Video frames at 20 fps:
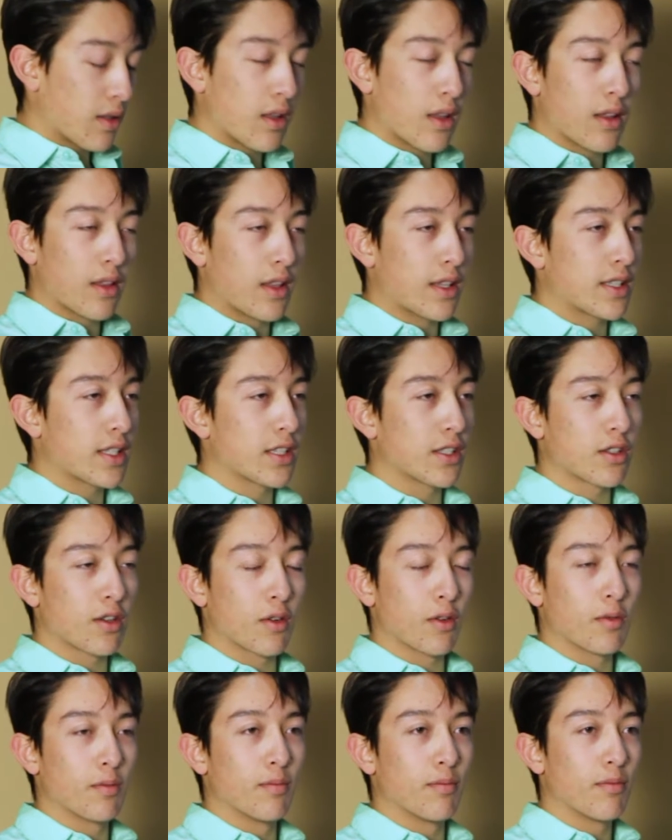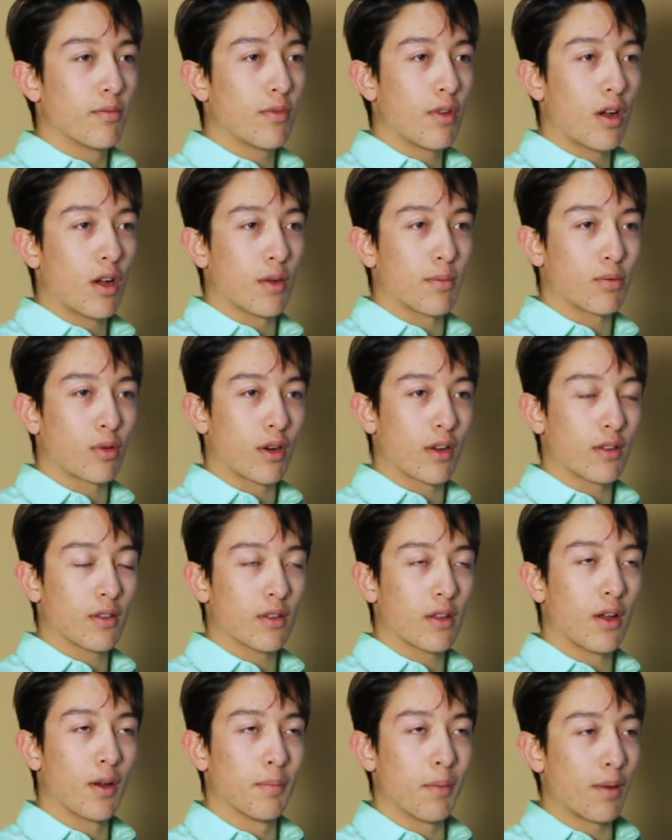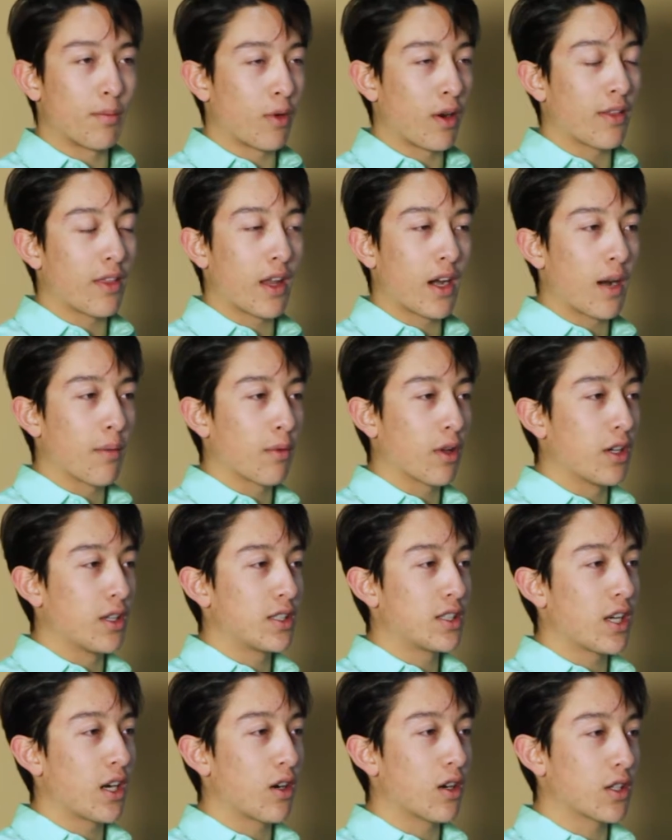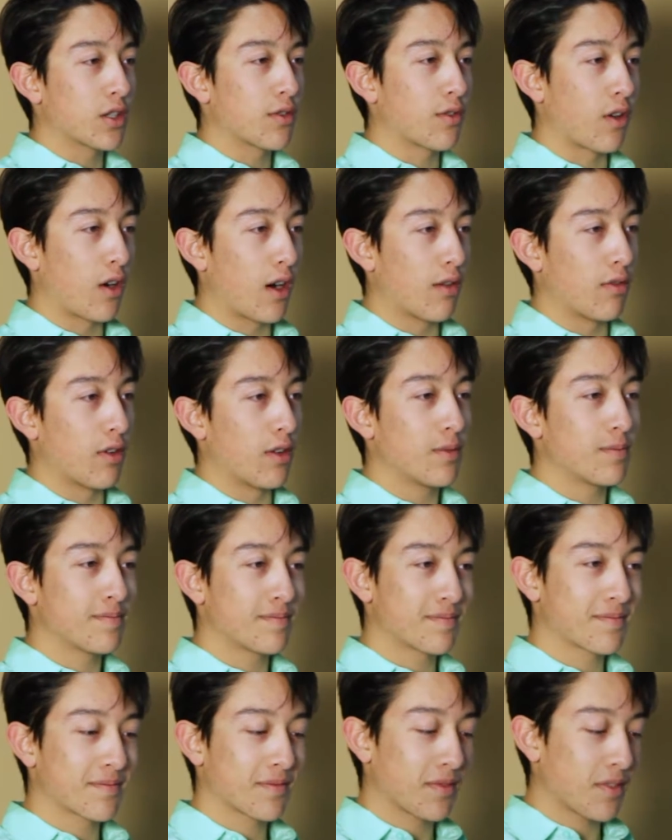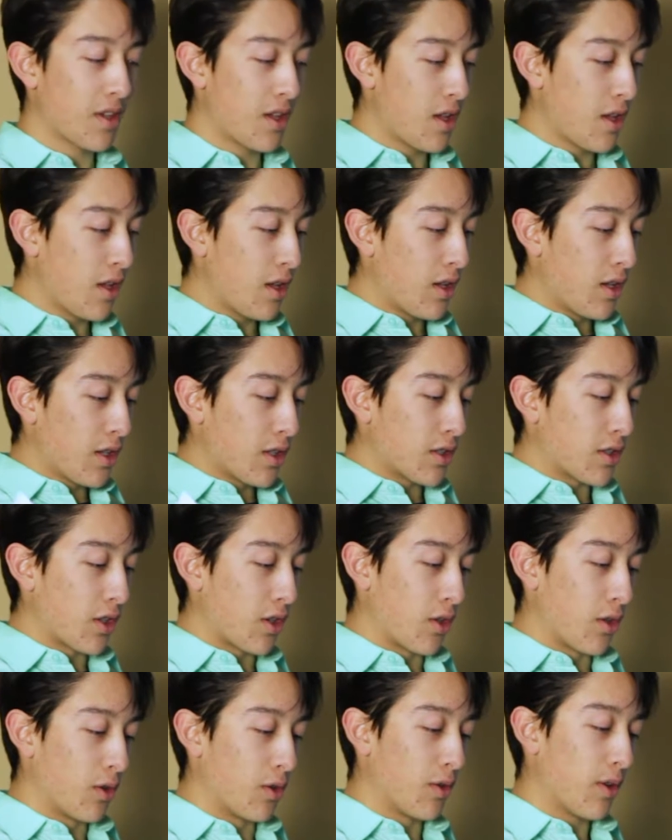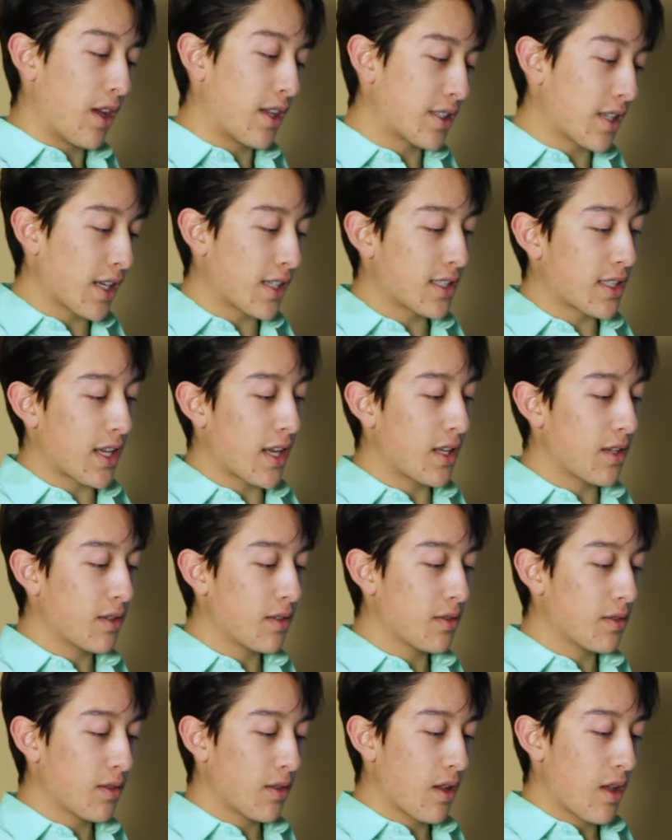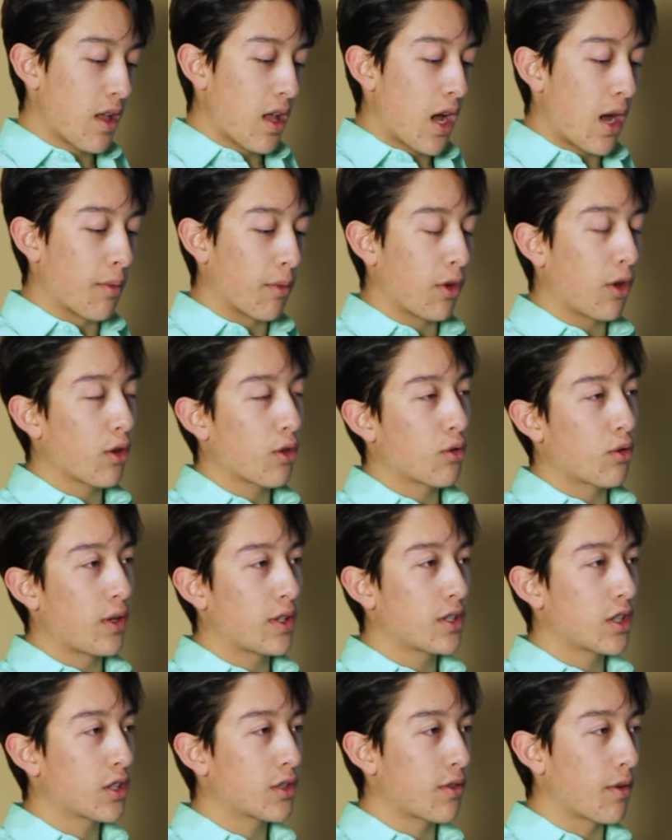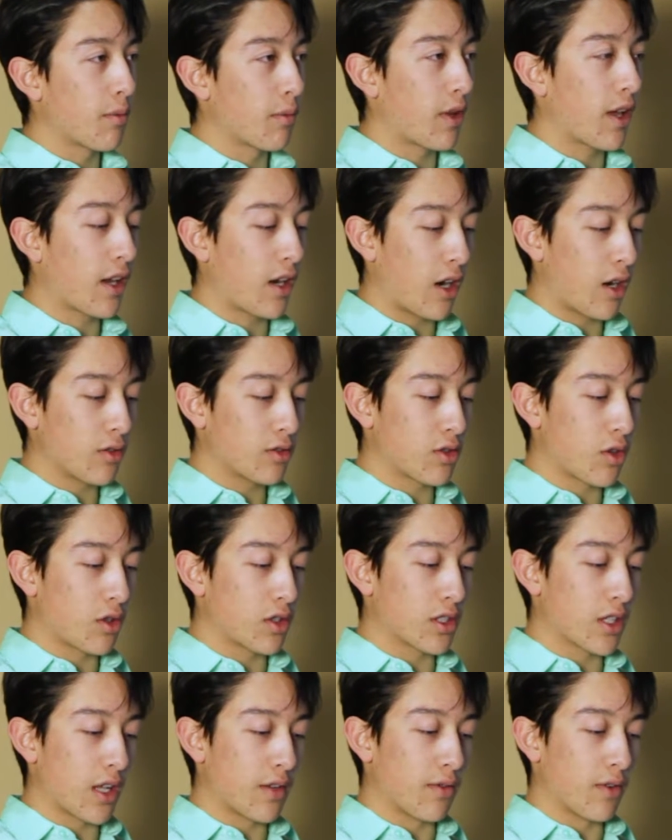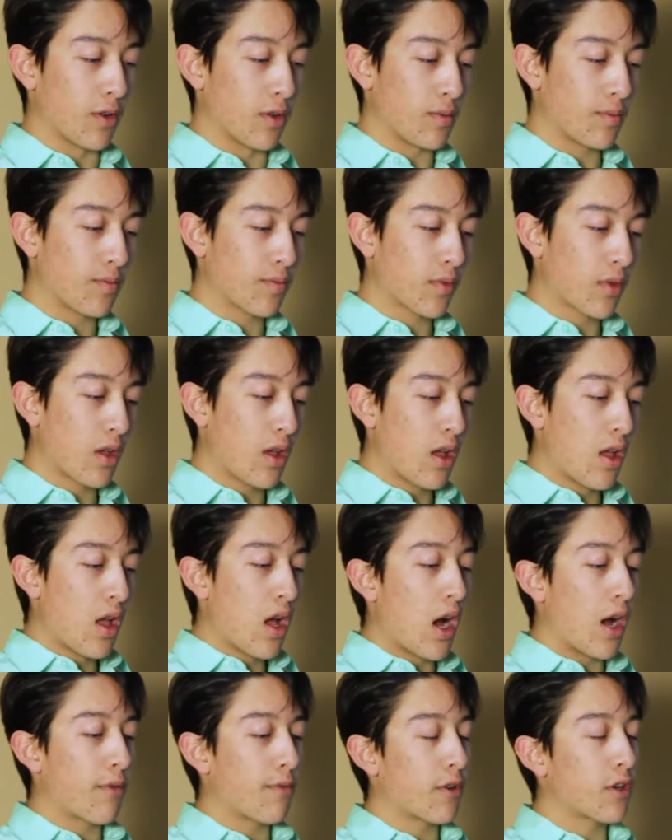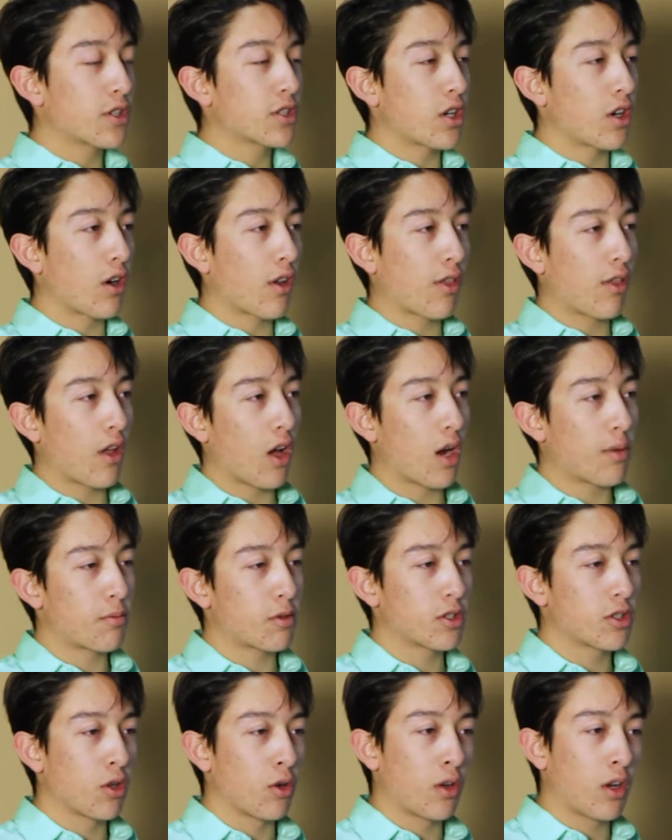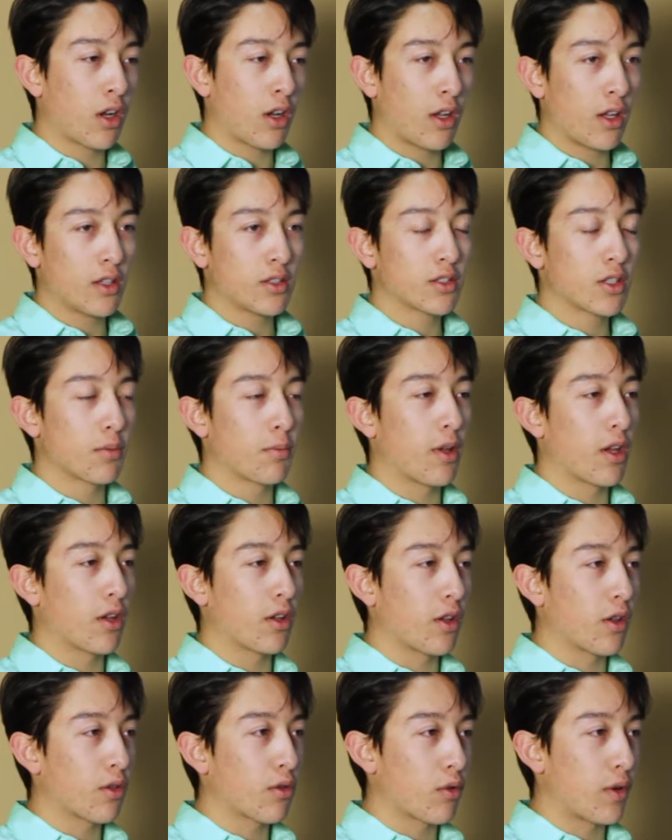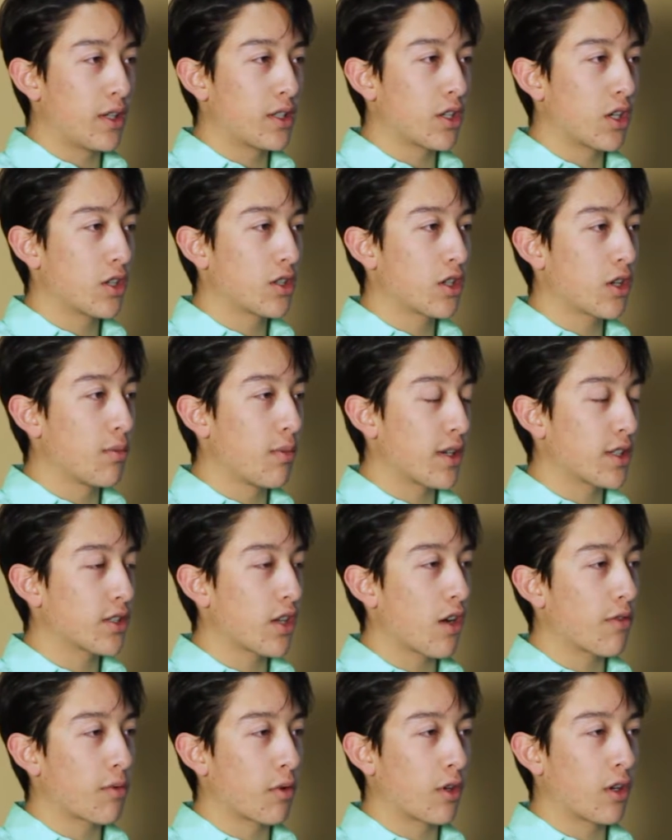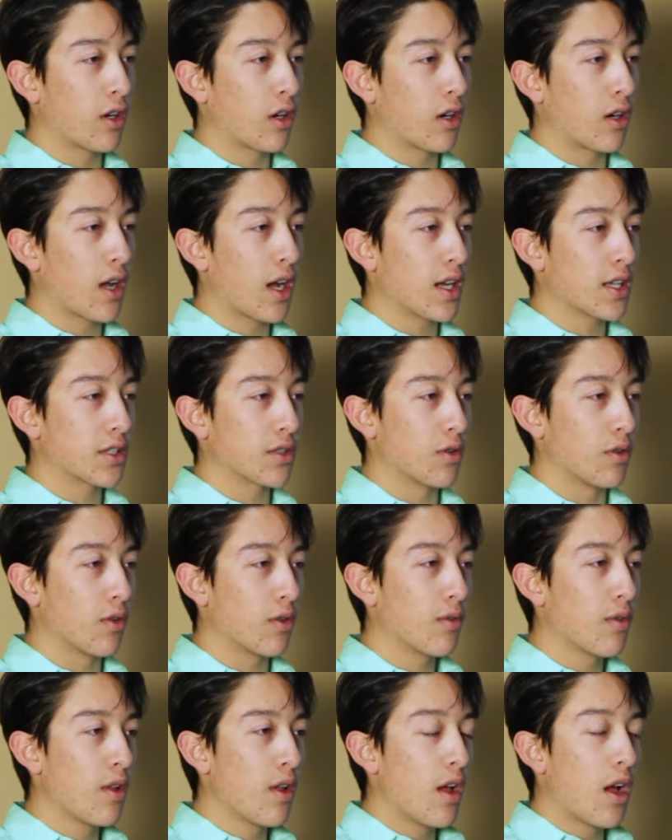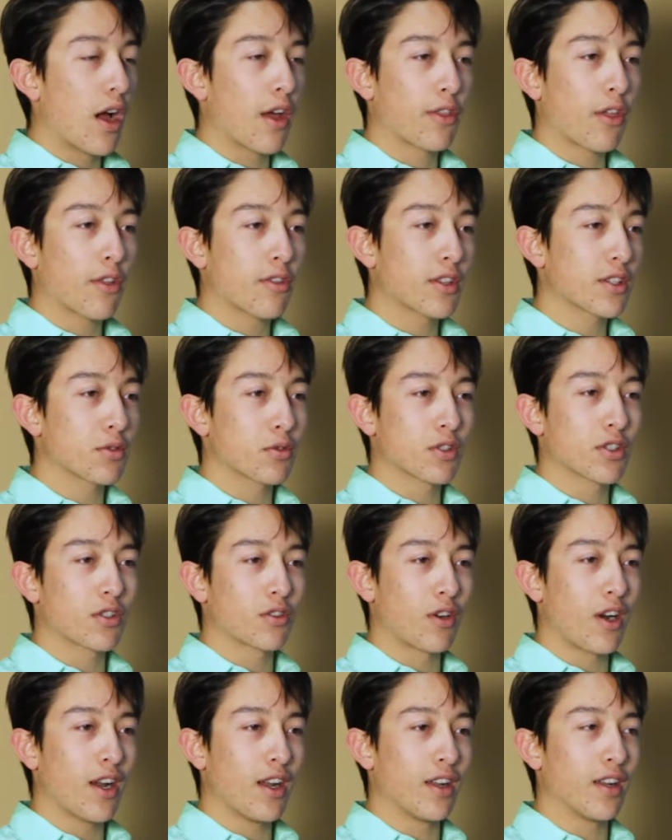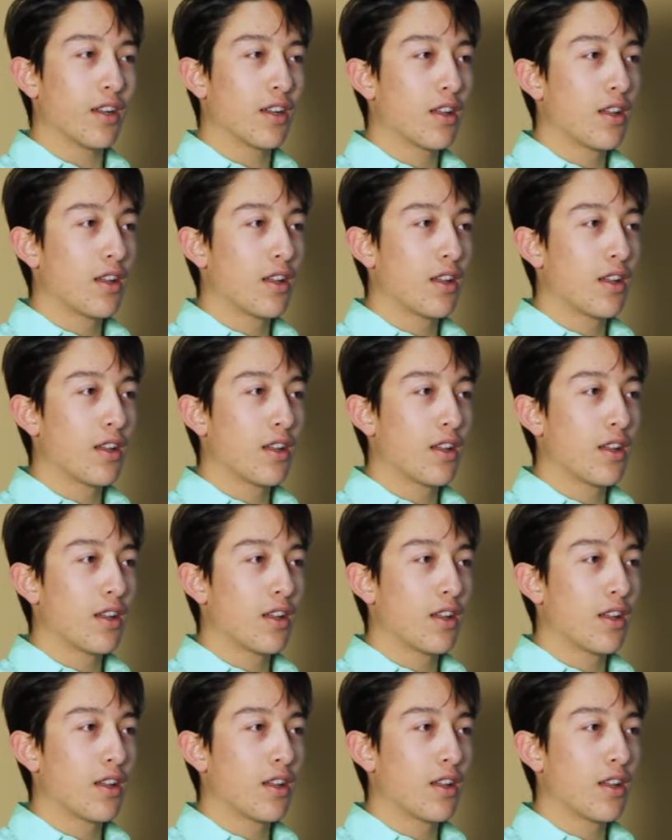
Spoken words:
This is a memory that I'm going to cherish forever. So, as I said, I'm a youth researcher from Get Outdoors Leadville. I first heard of the opportunity to be a youth researcher my sophomore year in high school. I thought this was great.